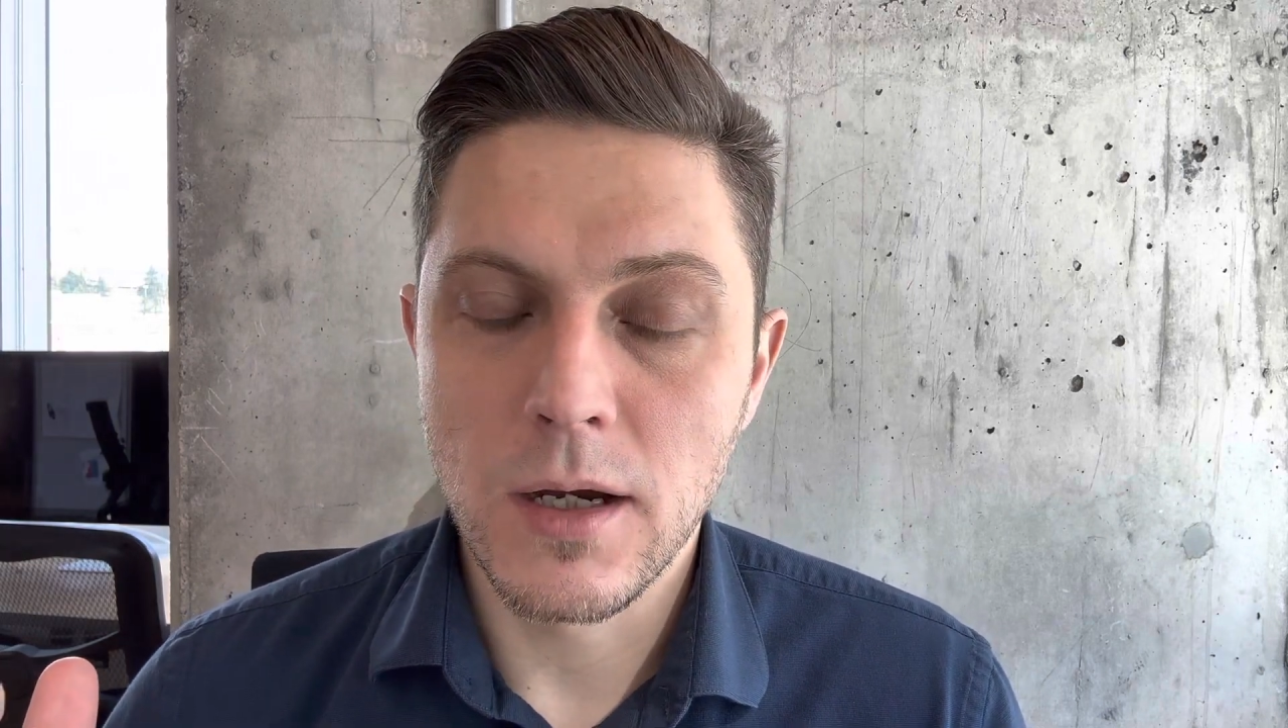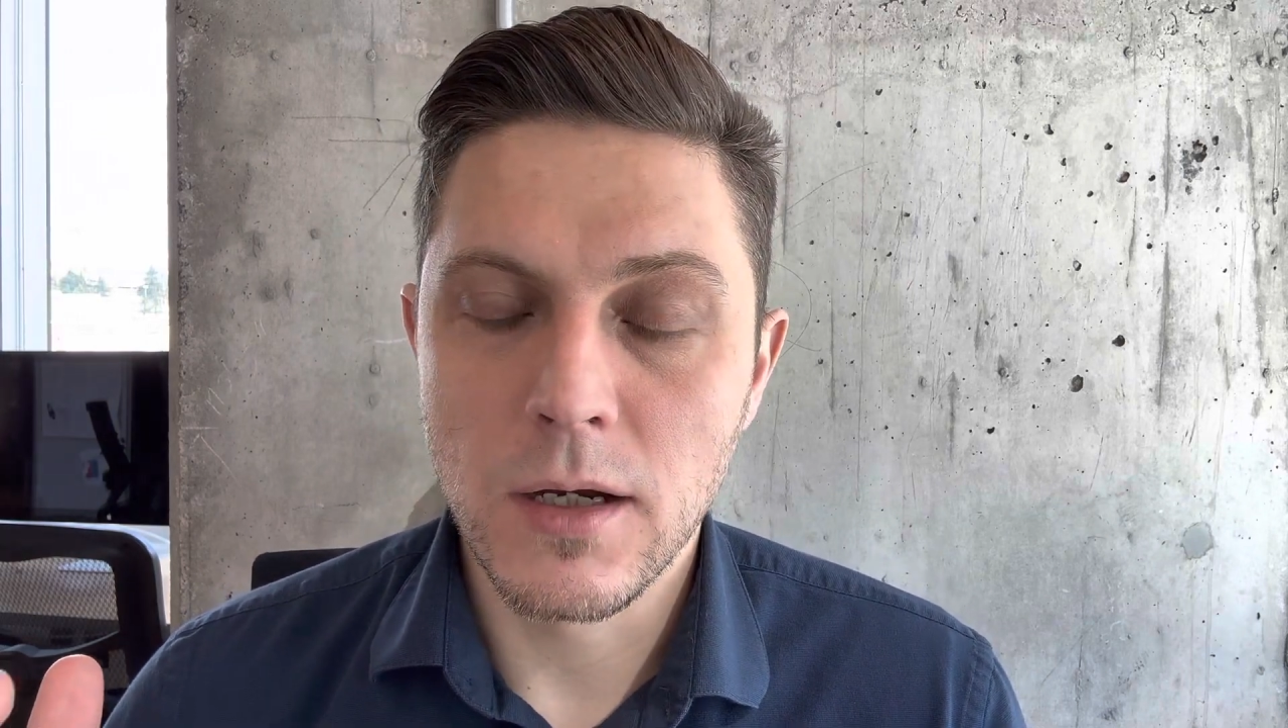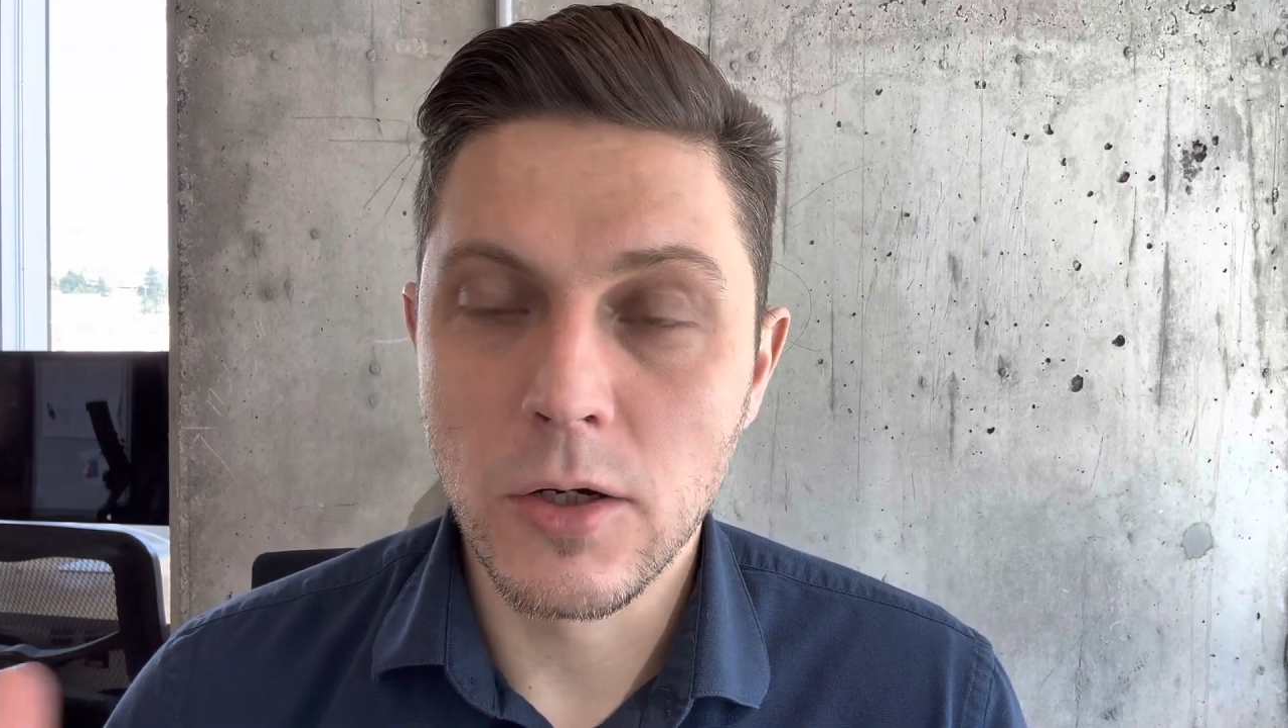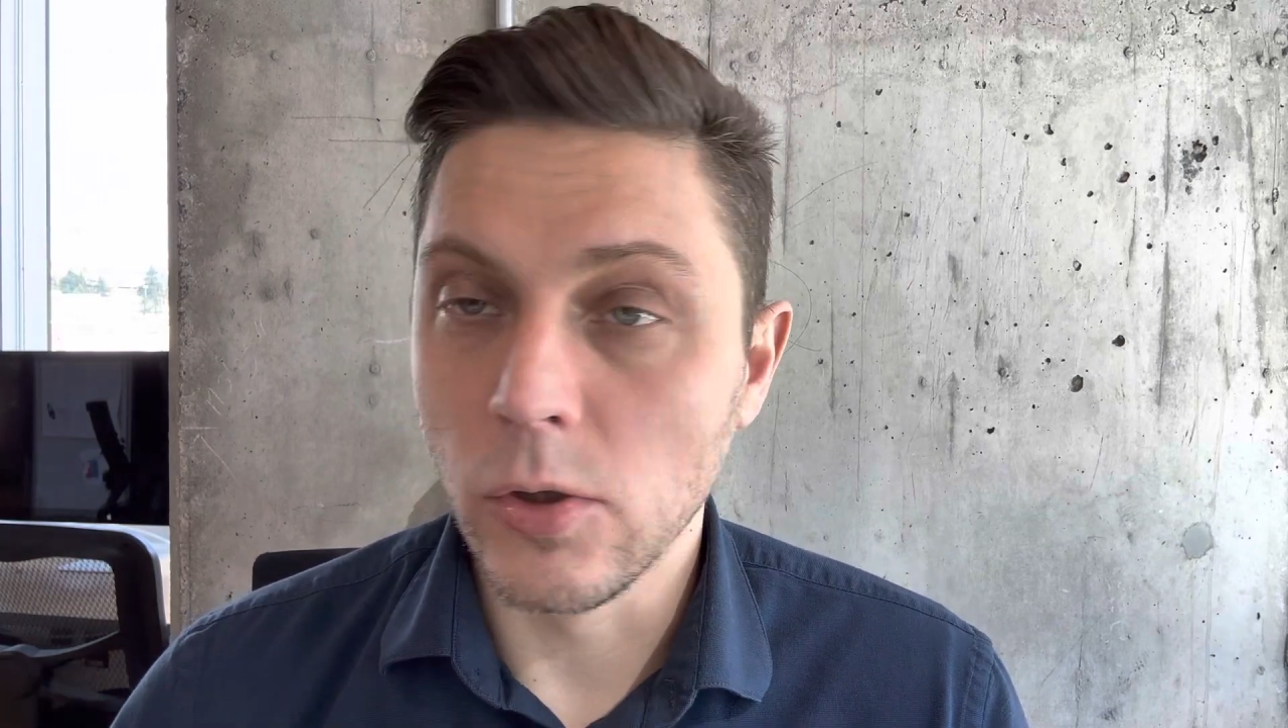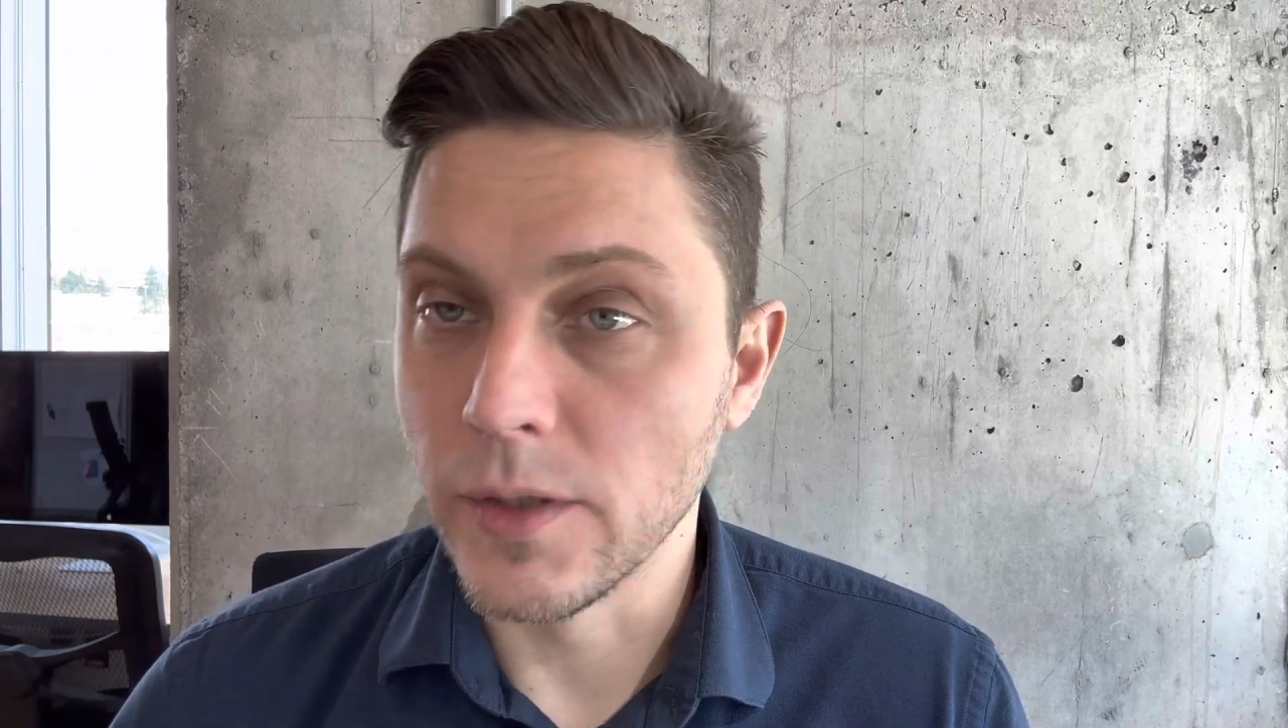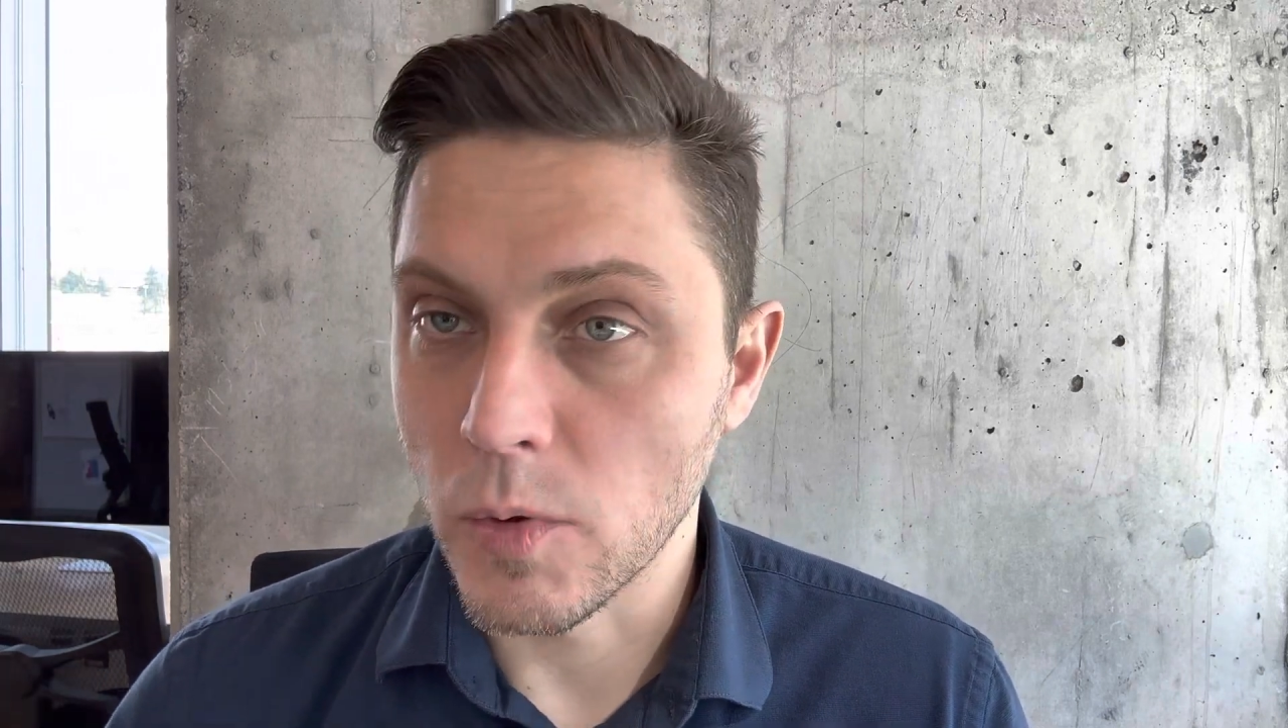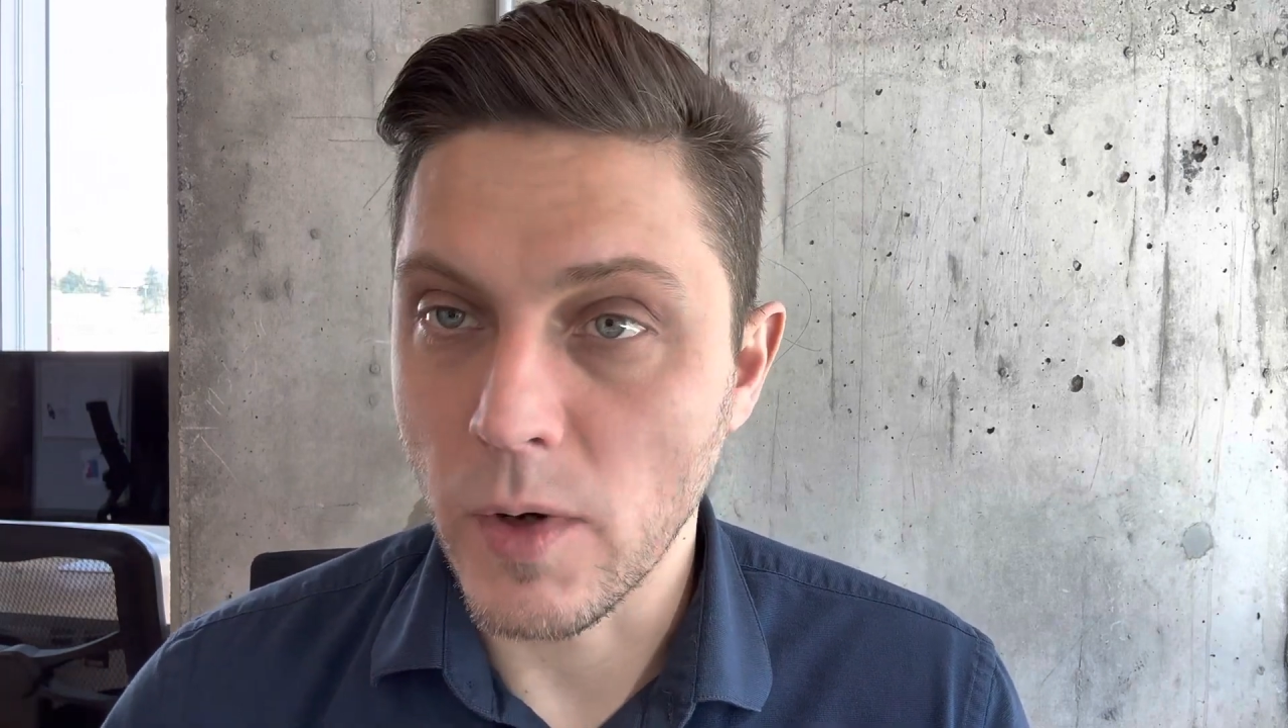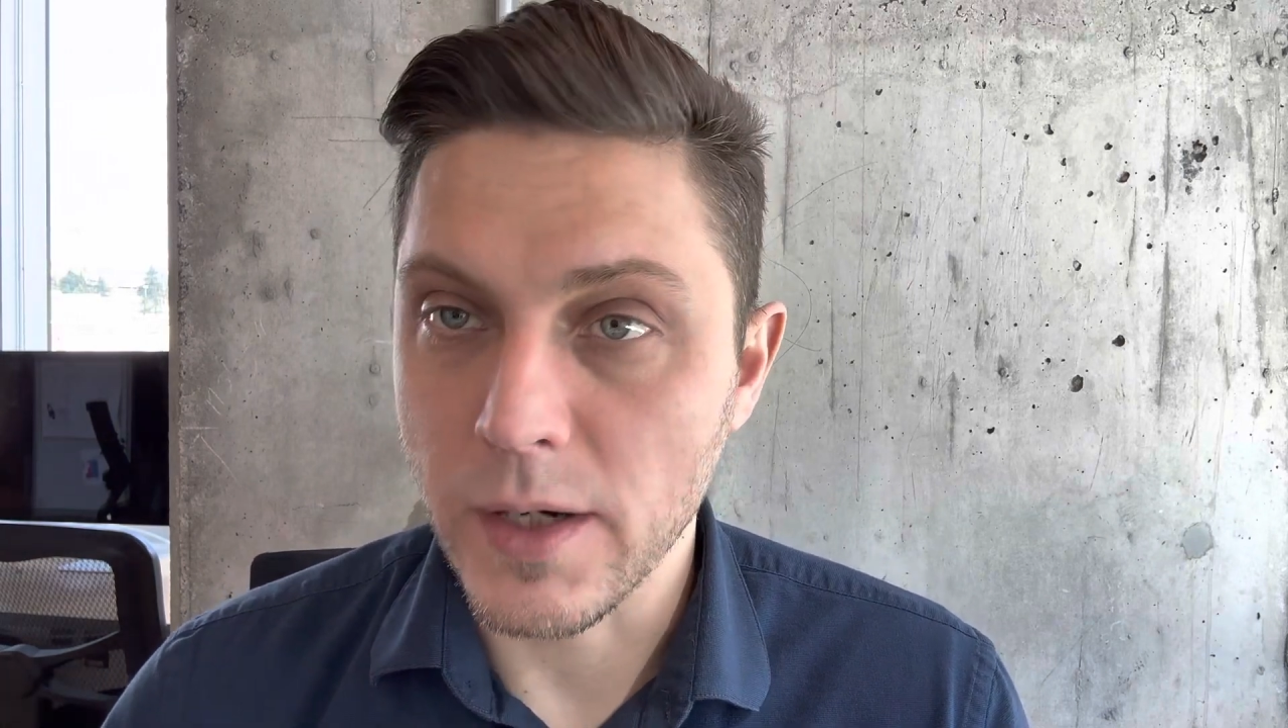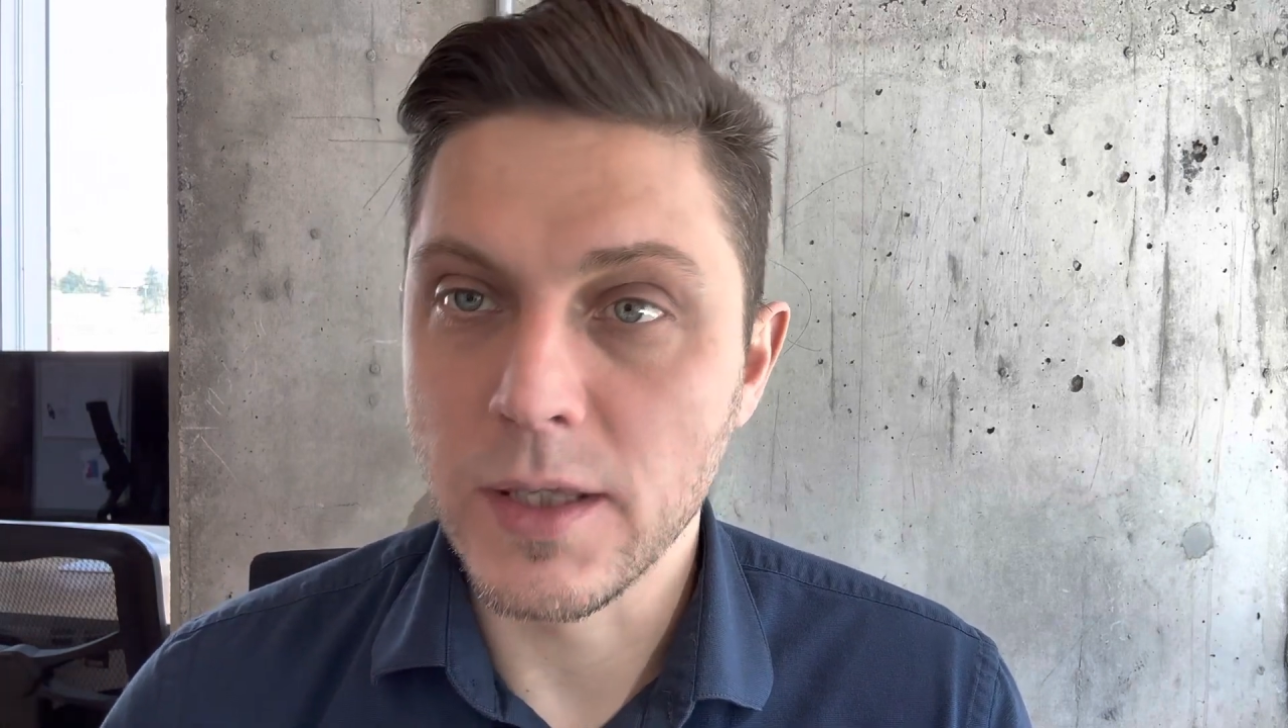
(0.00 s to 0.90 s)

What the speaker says: goal number one.